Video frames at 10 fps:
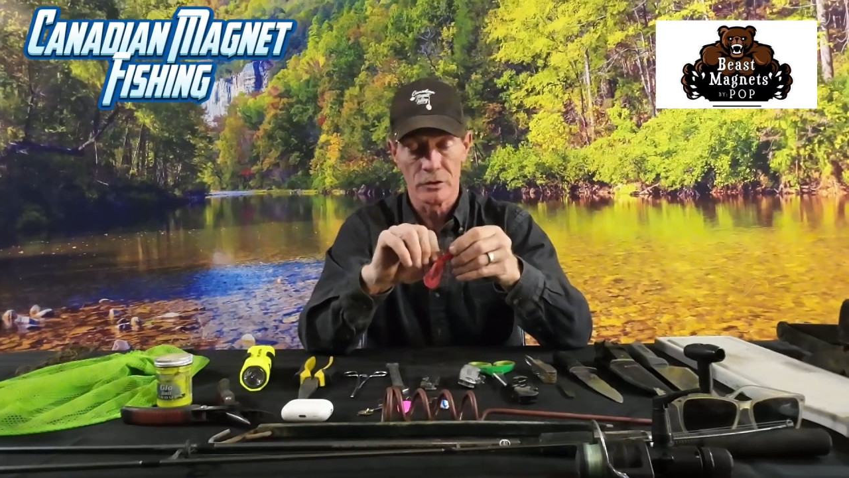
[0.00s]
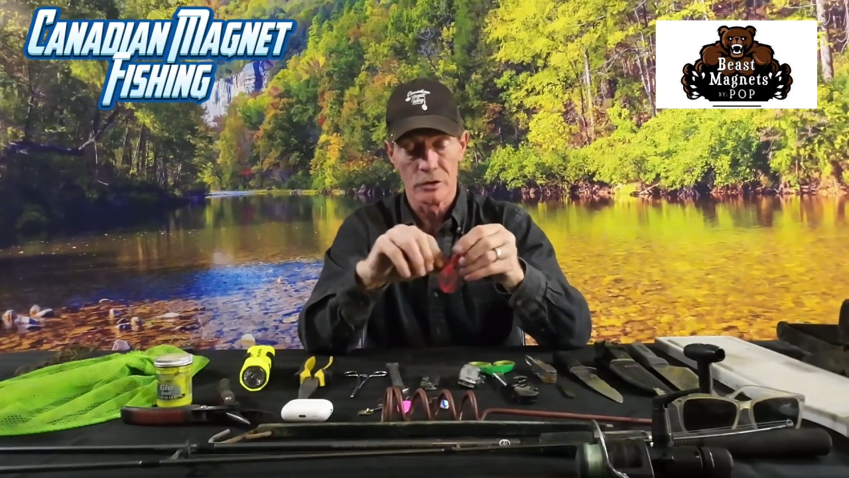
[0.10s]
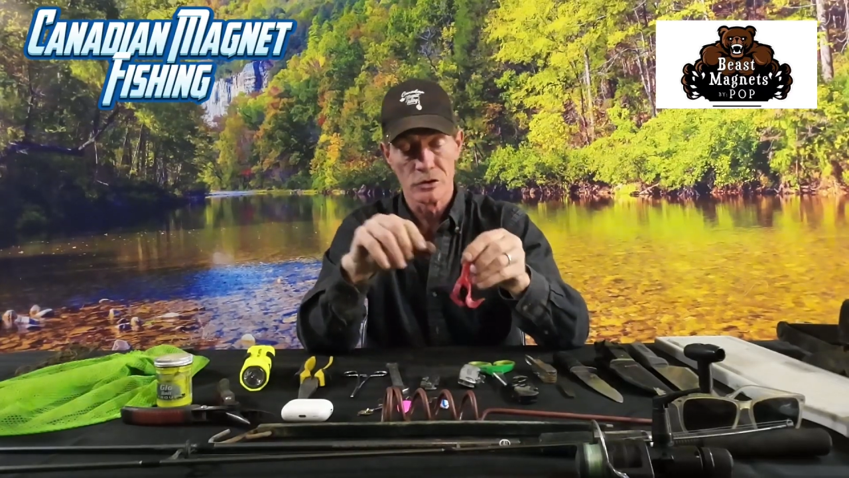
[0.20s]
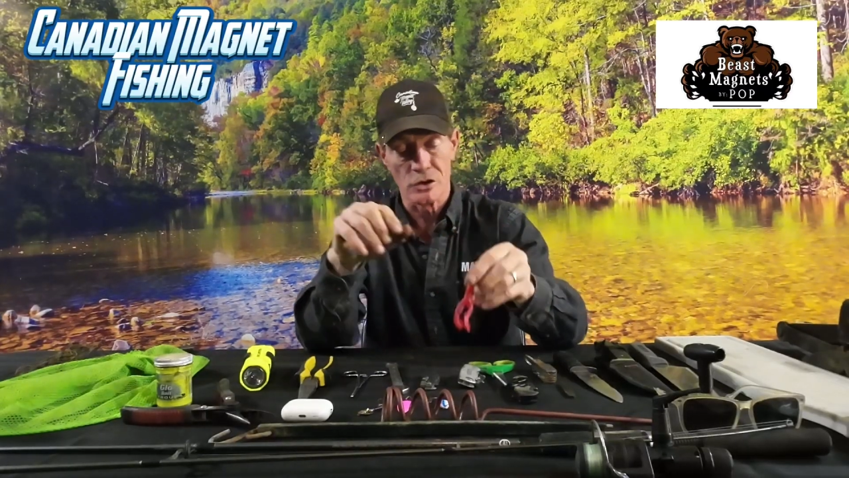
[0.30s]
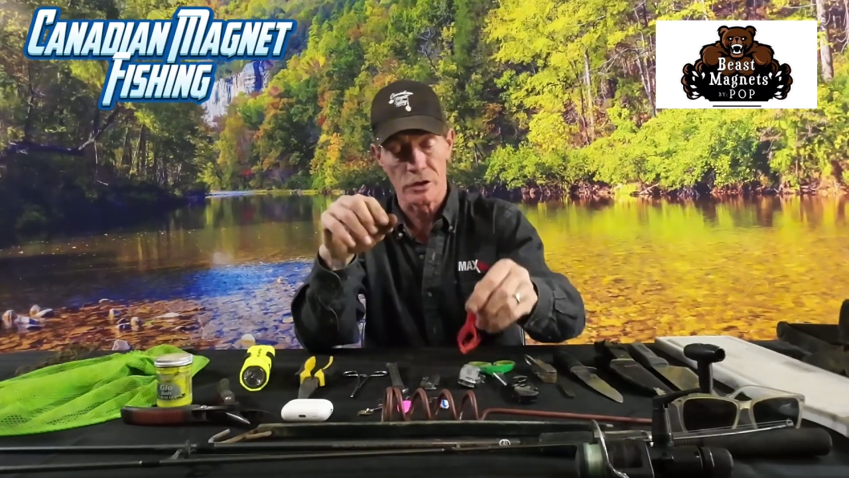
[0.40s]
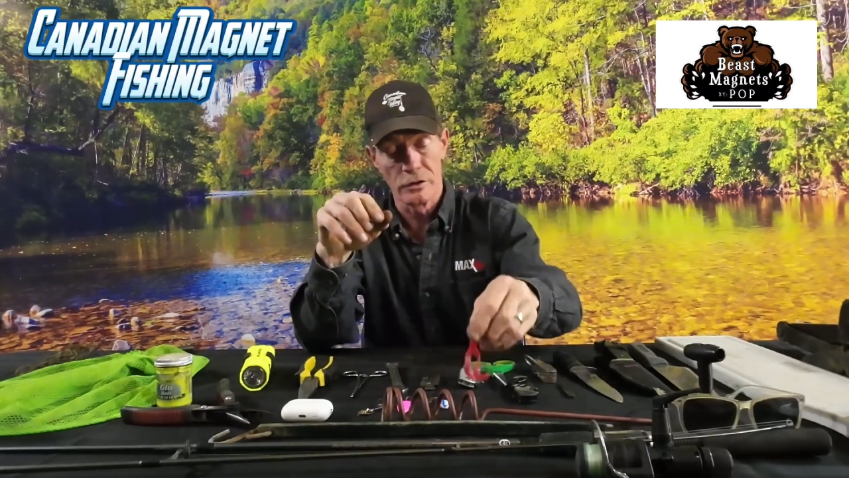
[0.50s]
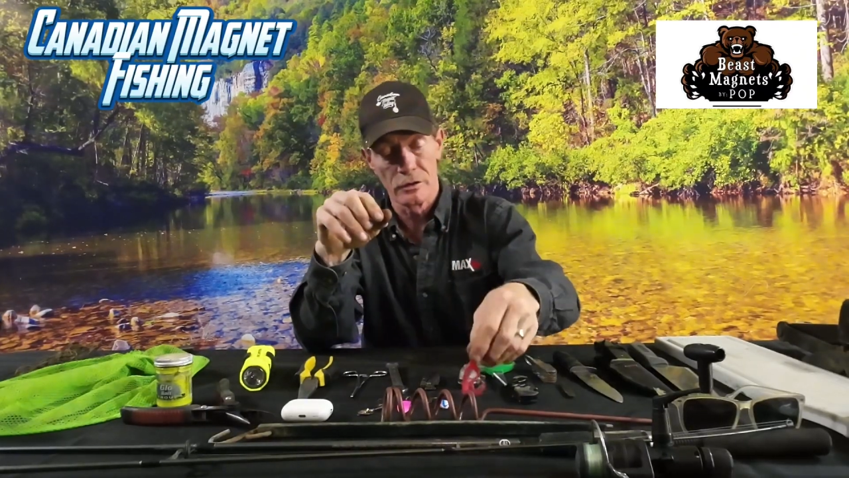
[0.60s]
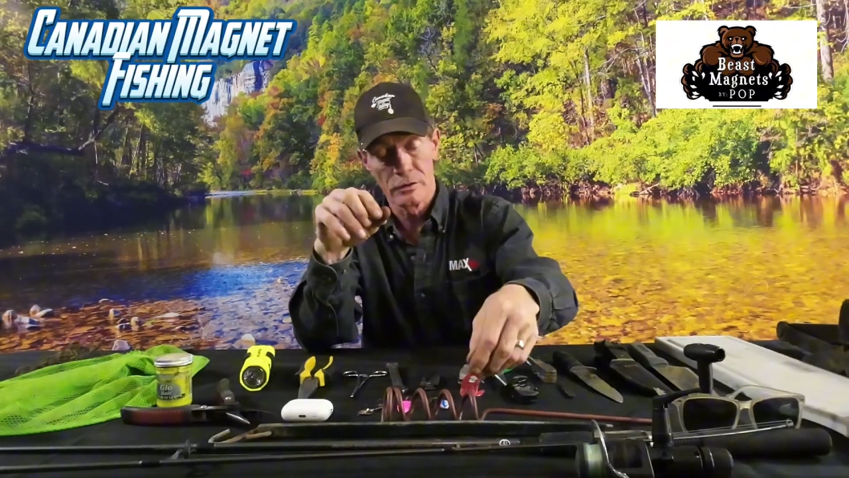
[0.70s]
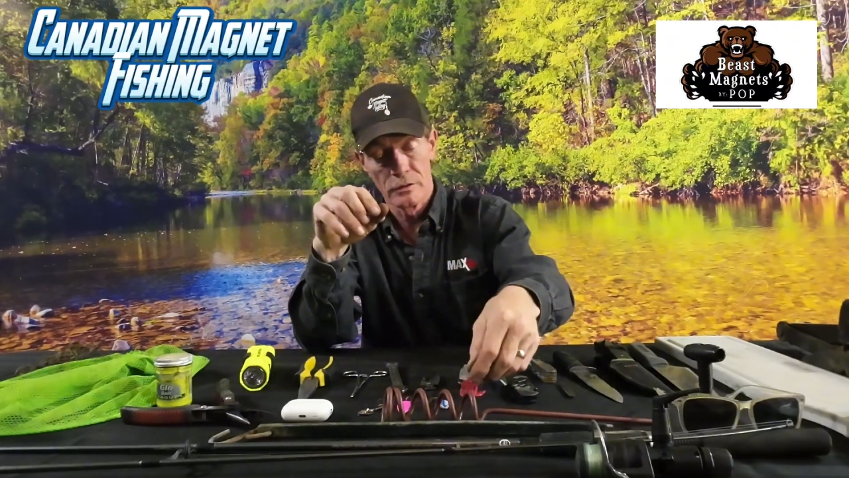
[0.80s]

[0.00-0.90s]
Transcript: little jig.